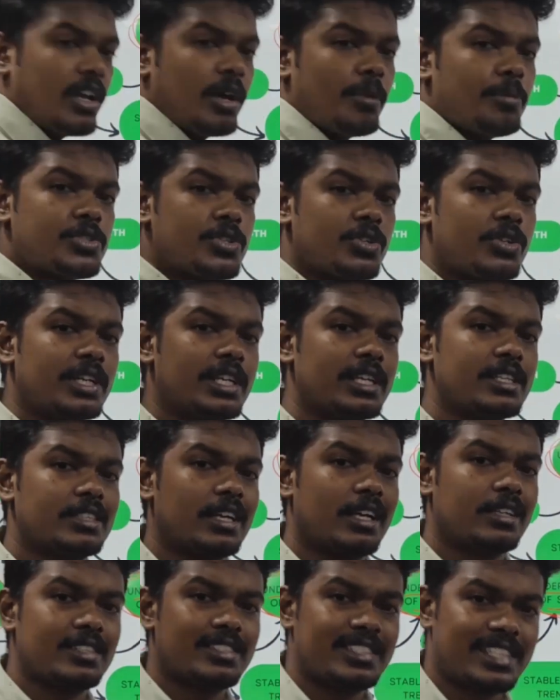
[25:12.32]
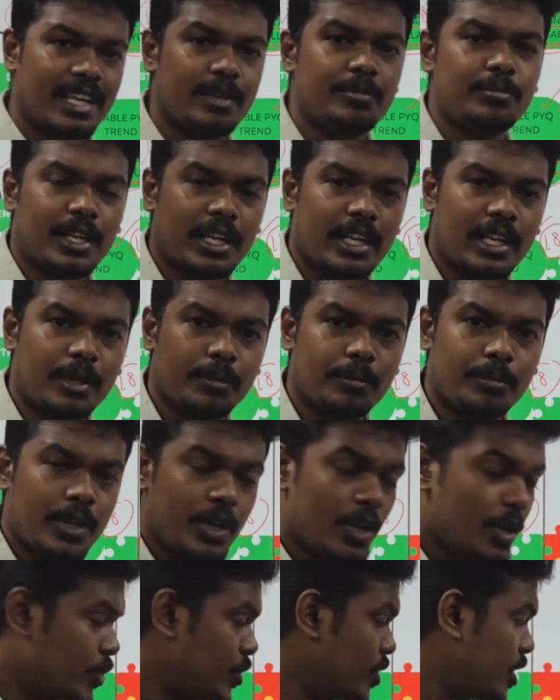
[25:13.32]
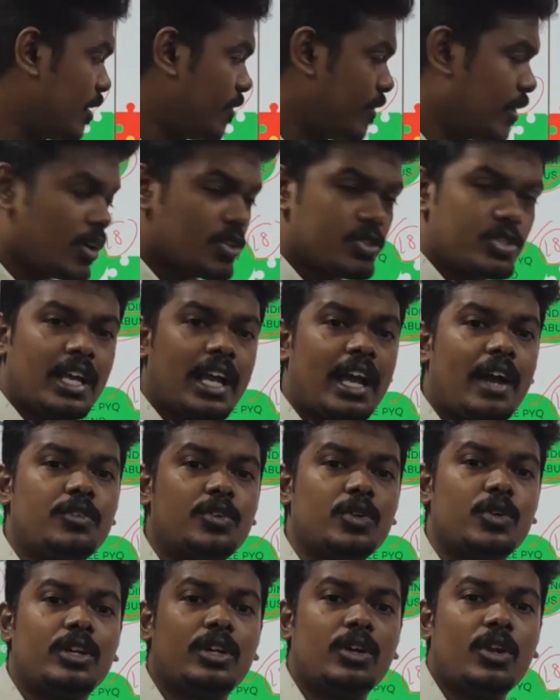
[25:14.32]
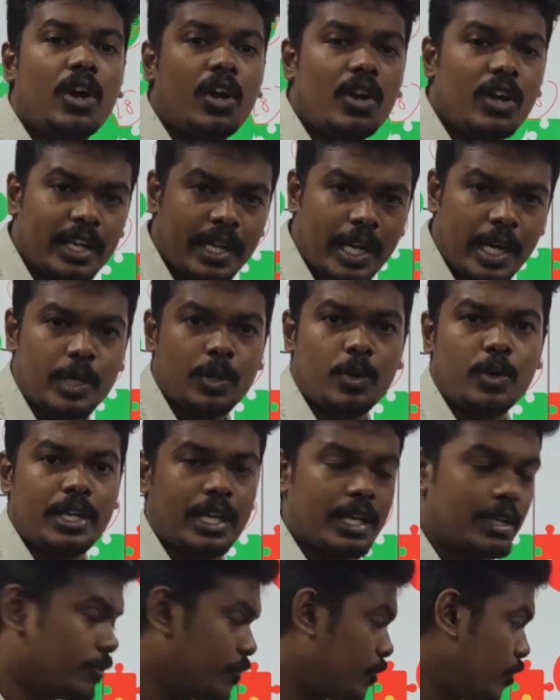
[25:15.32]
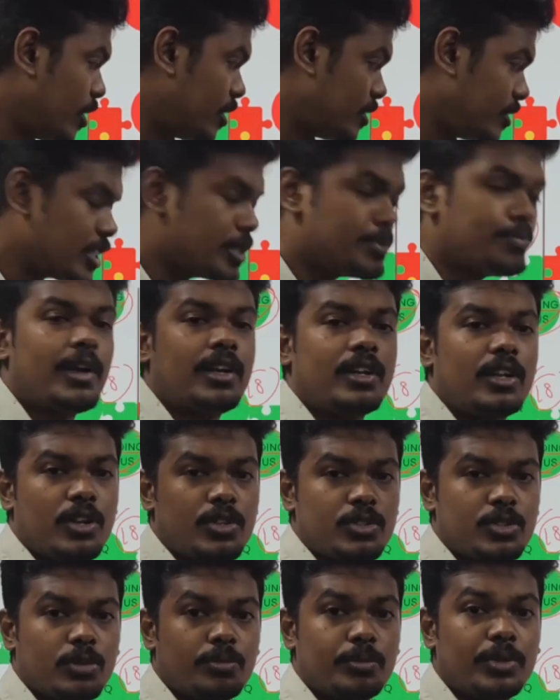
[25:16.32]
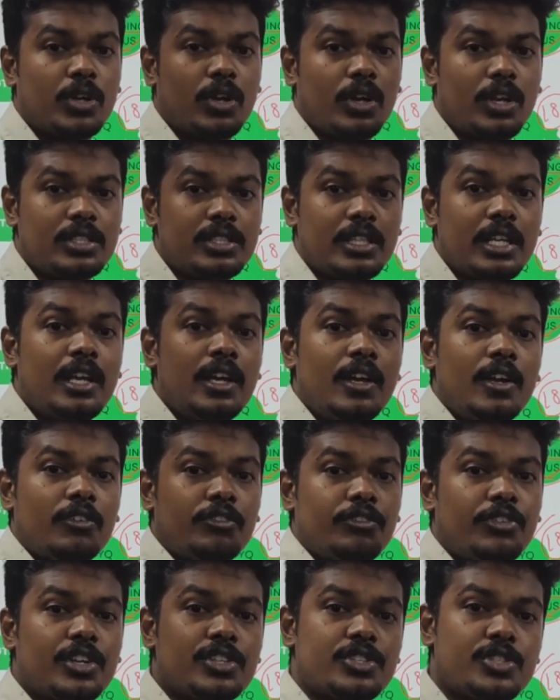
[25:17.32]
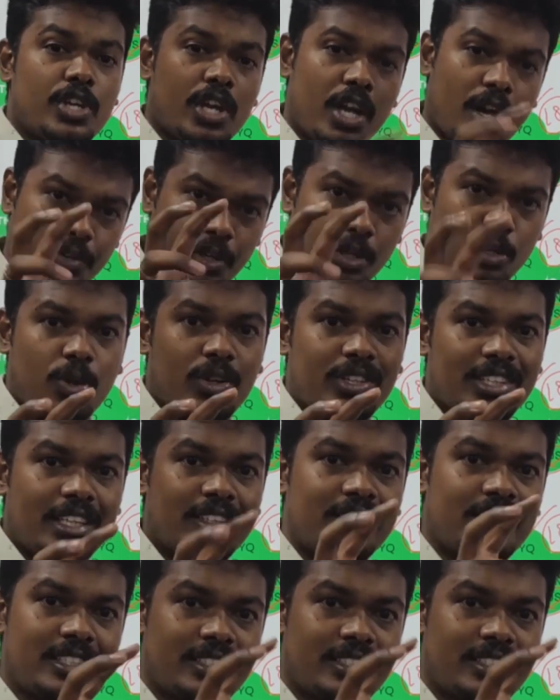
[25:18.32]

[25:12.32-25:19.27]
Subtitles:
and opportunities. At the same time, you also have to allocate your time for this part also, because first you have to know that